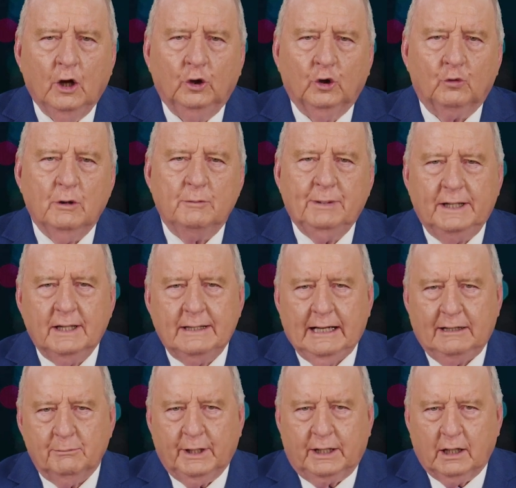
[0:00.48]
Look, when Peter
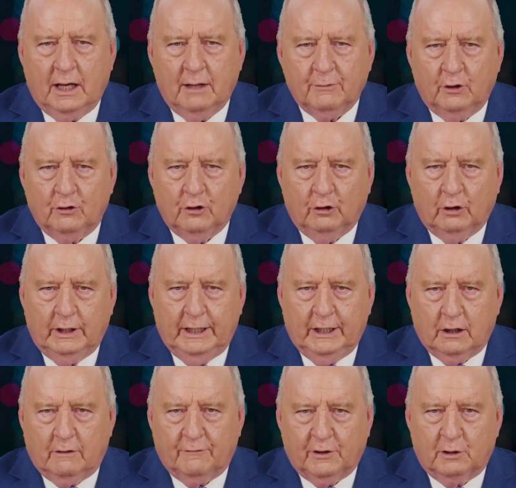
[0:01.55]
Dutton became the new
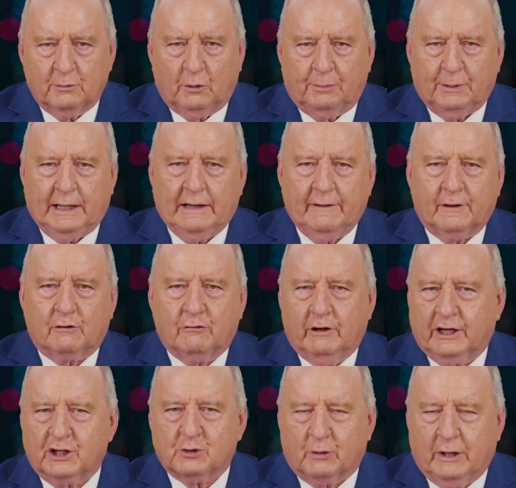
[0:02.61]
leader of the Liberal Party, the
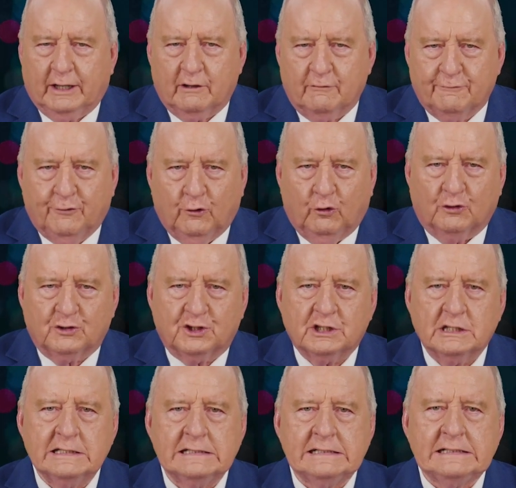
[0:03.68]
critics were out in
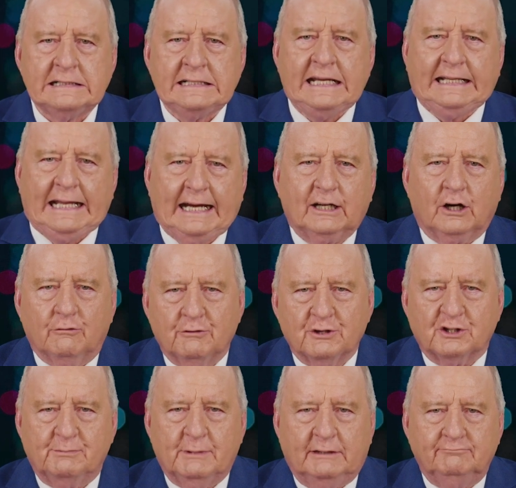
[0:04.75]
force. He lacked
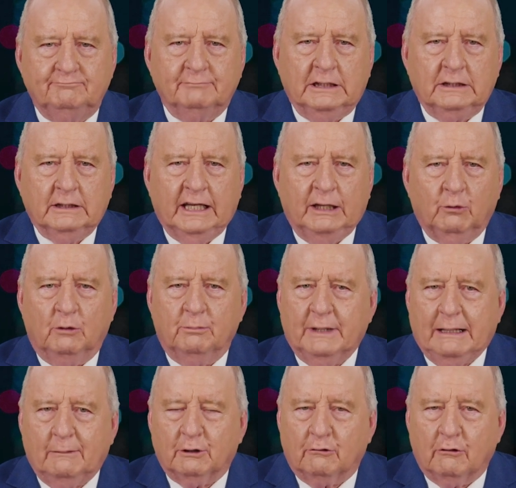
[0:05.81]
charisma. He wouldn't be
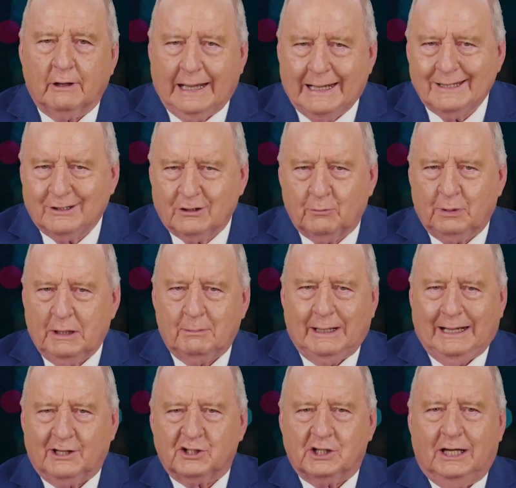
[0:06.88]
able to relate to people
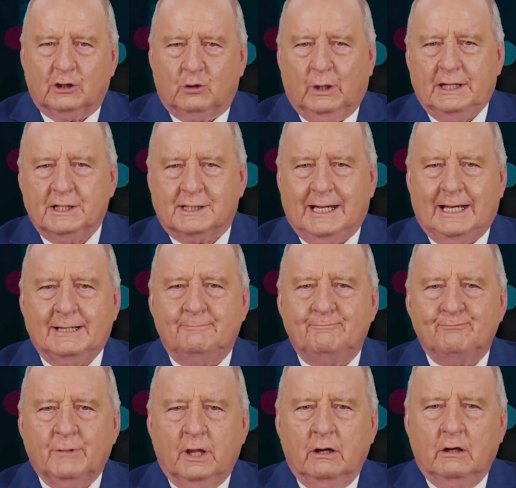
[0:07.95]
outside Queensland.
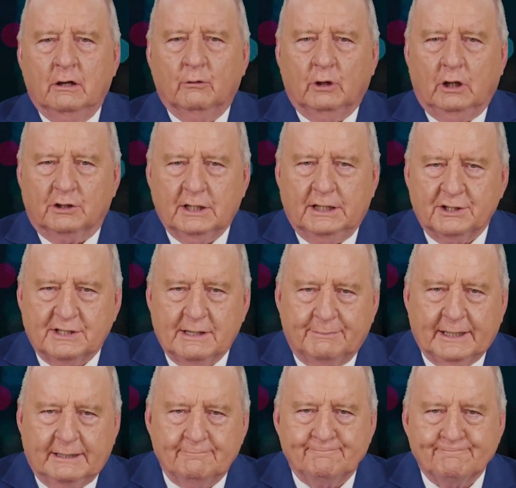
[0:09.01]
Well, I'll tell you
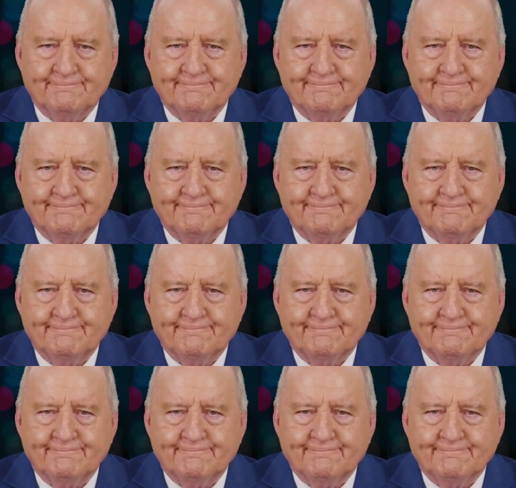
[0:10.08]
something.